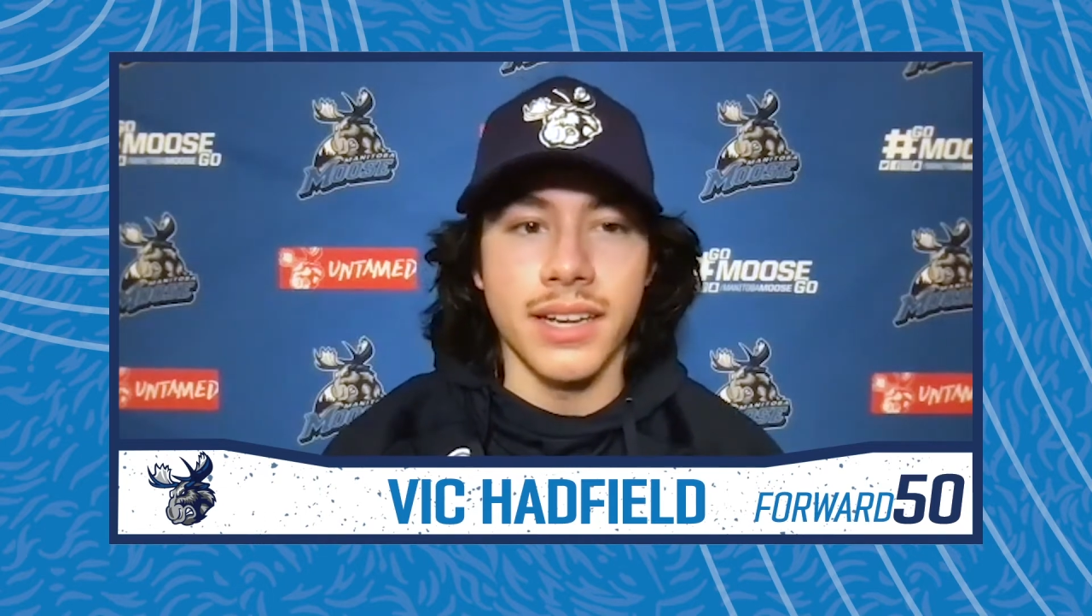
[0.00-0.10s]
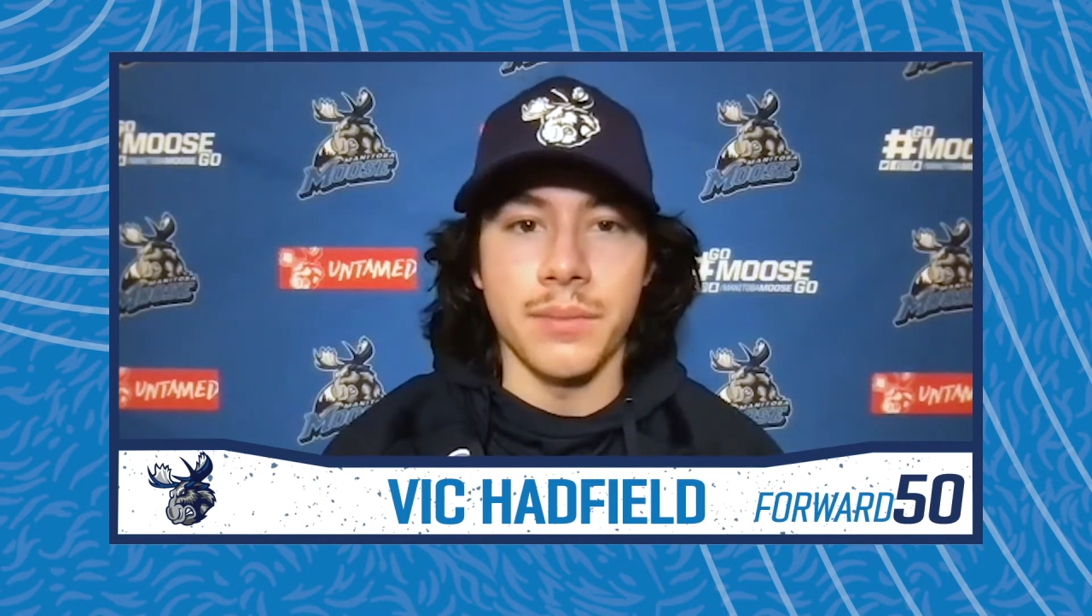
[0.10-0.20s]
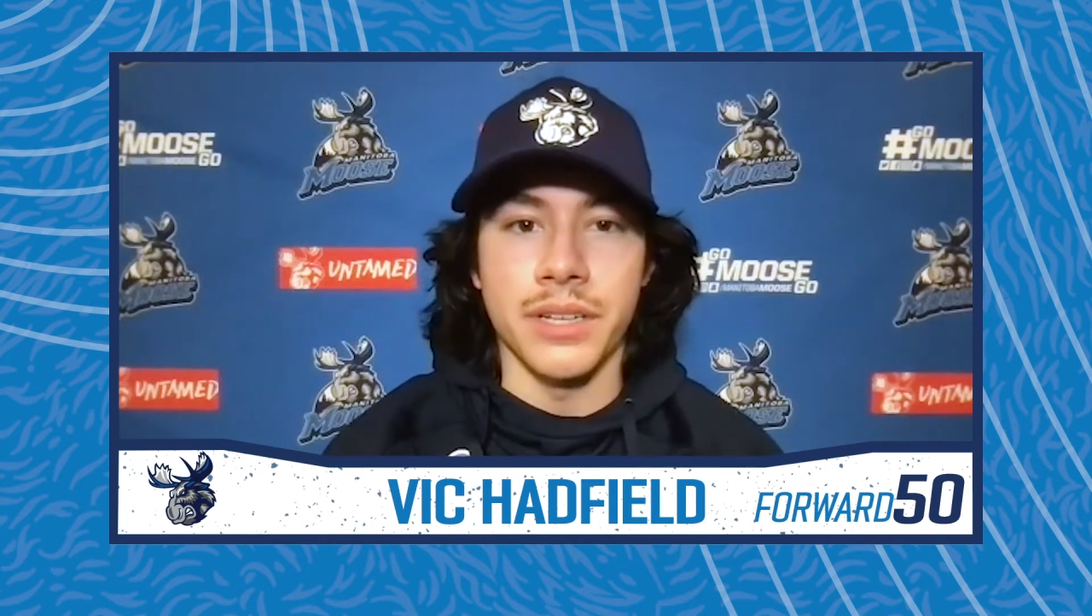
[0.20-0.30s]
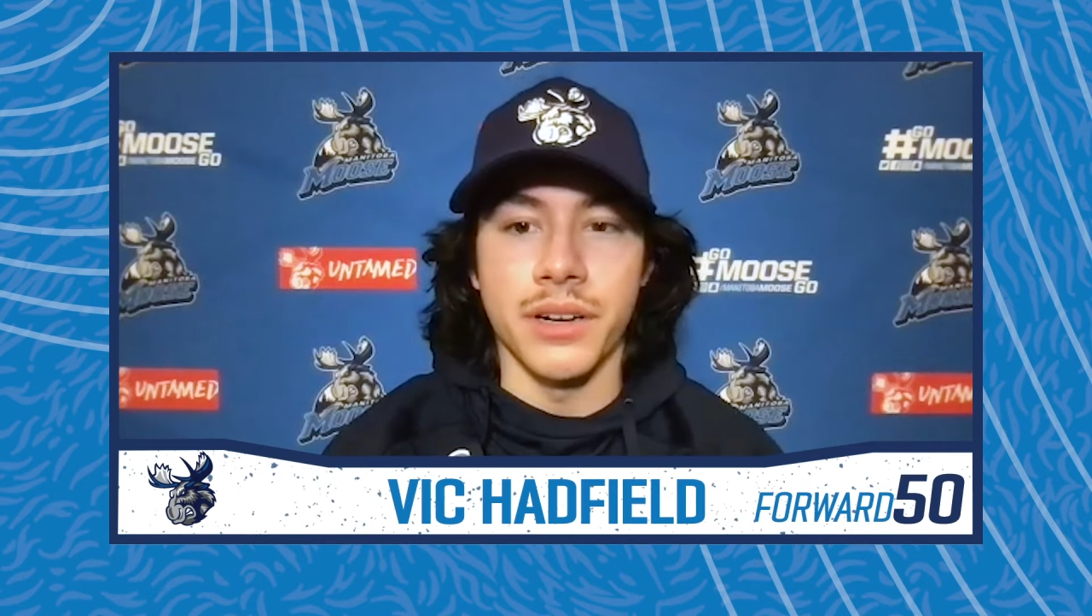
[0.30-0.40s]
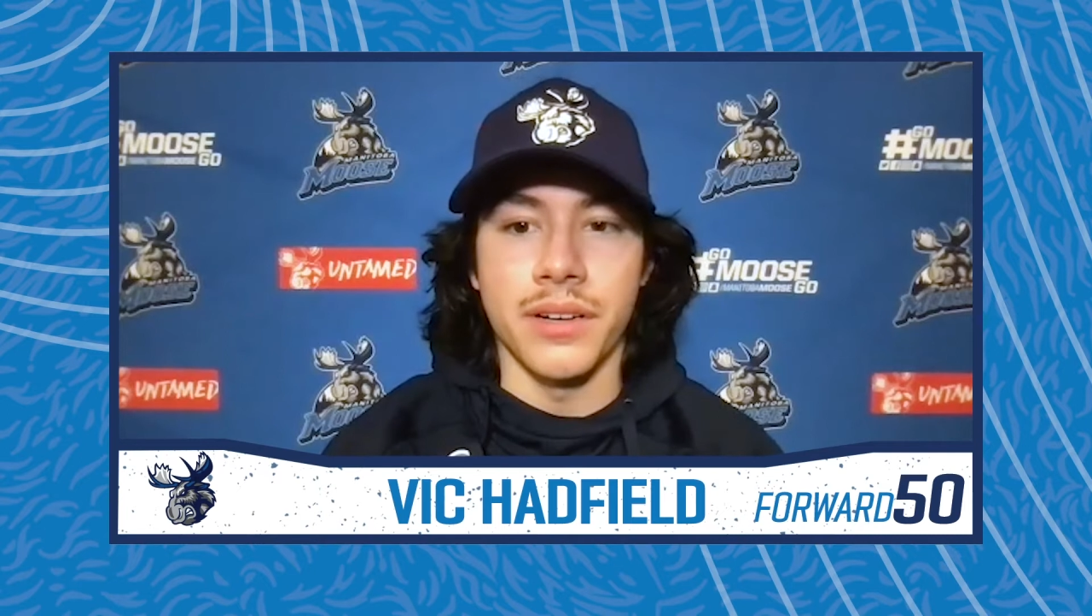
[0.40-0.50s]

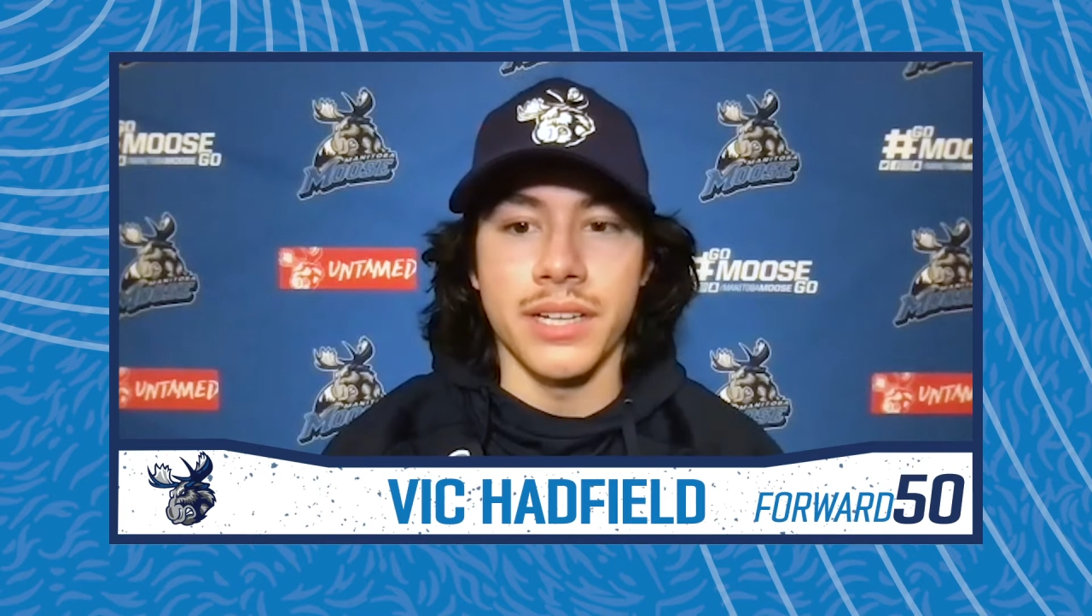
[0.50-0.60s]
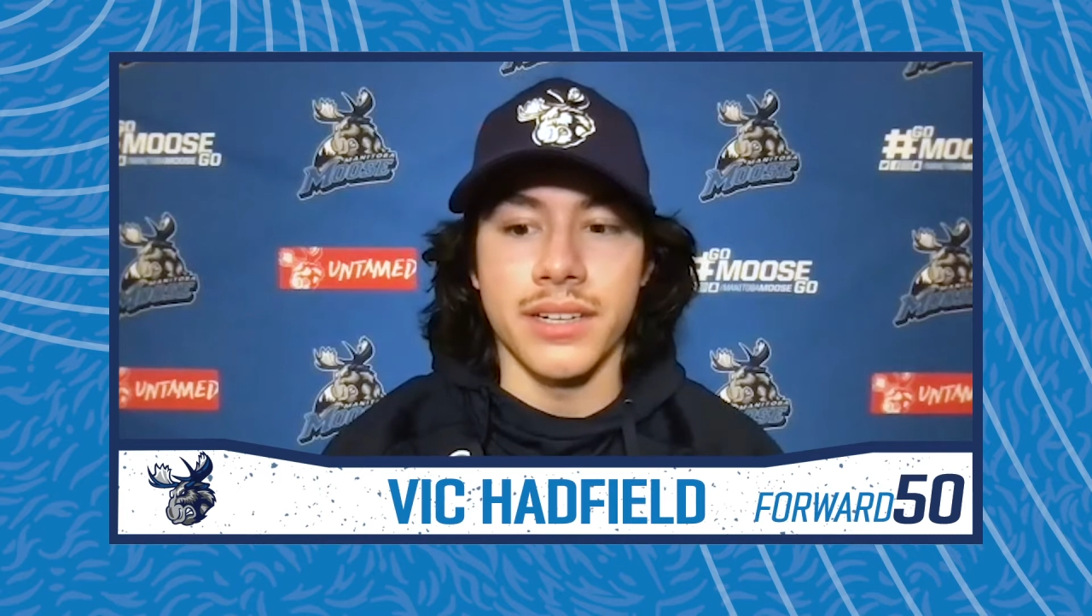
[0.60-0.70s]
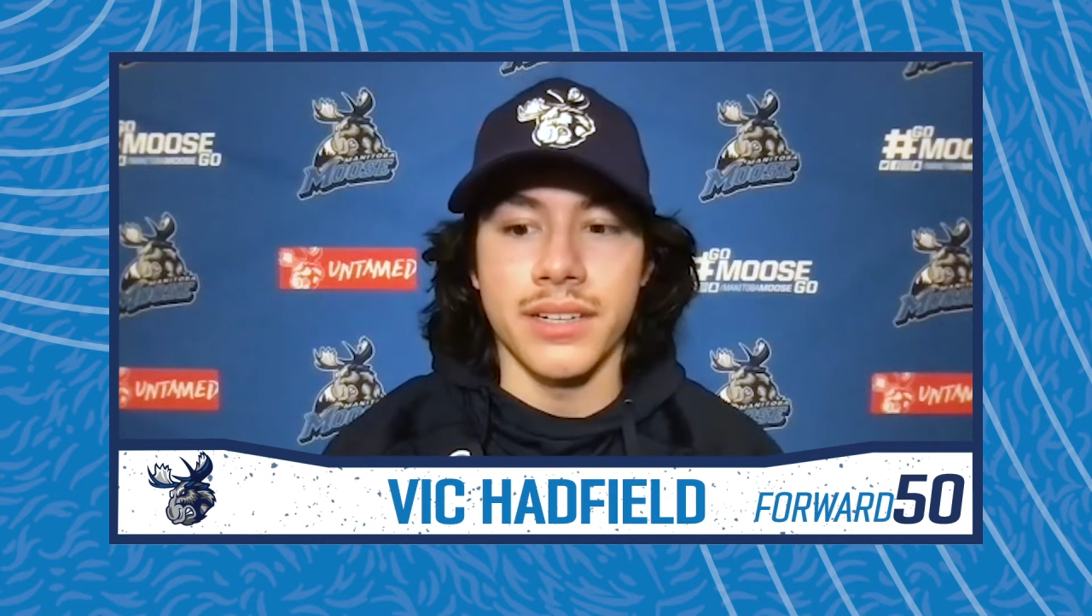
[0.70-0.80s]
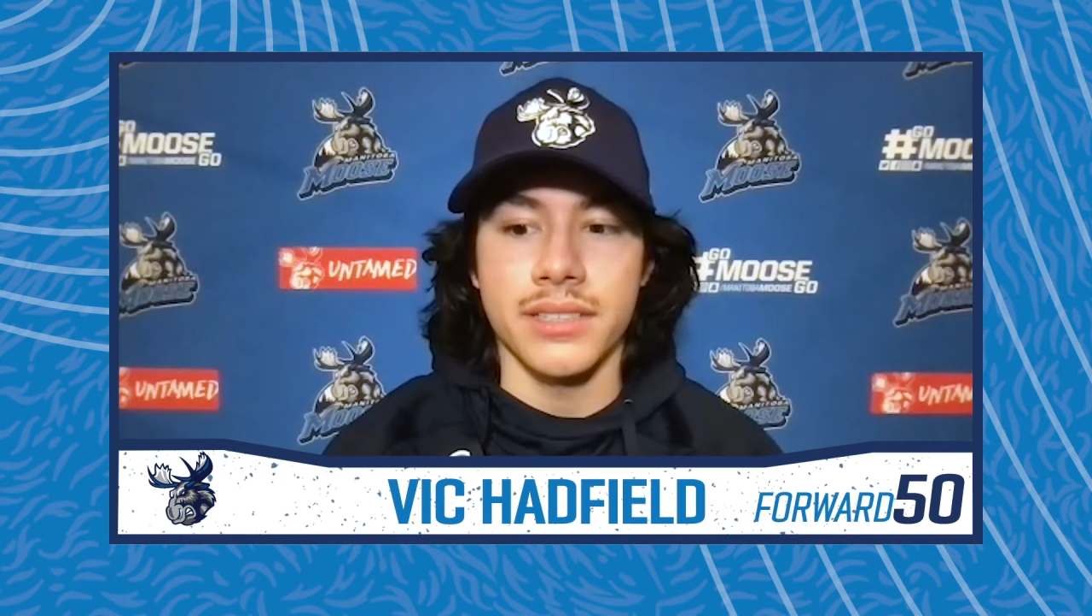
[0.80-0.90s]
getting me going here,